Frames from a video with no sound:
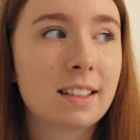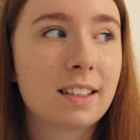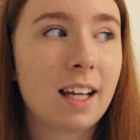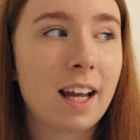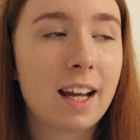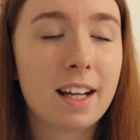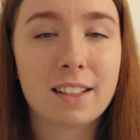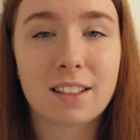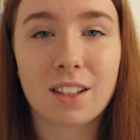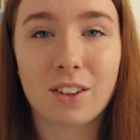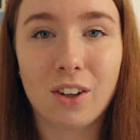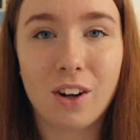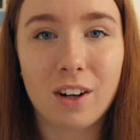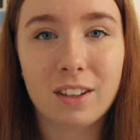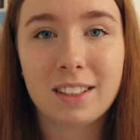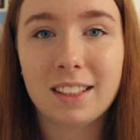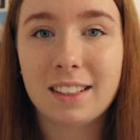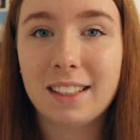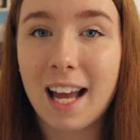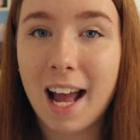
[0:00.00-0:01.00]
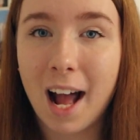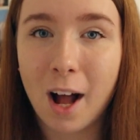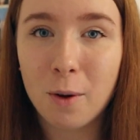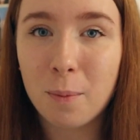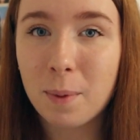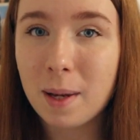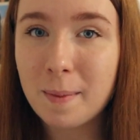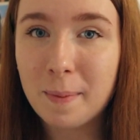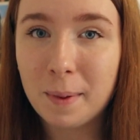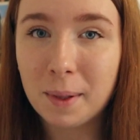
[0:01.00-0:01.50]
takes a lot to tell
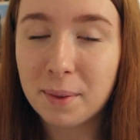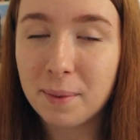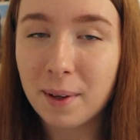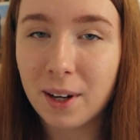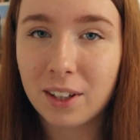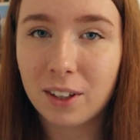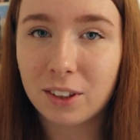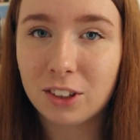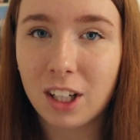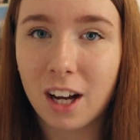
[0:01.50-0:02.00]
people about your